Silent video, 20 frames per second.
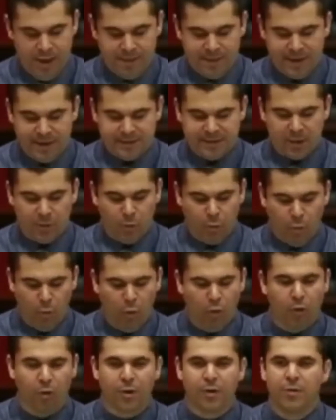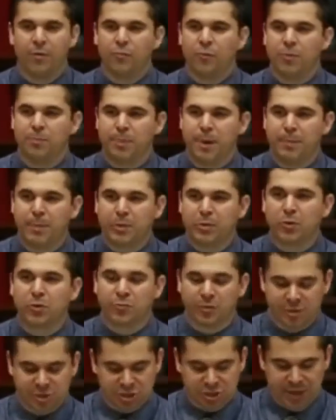that is at war with biblical
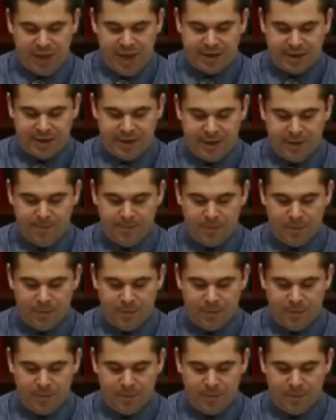Christianity.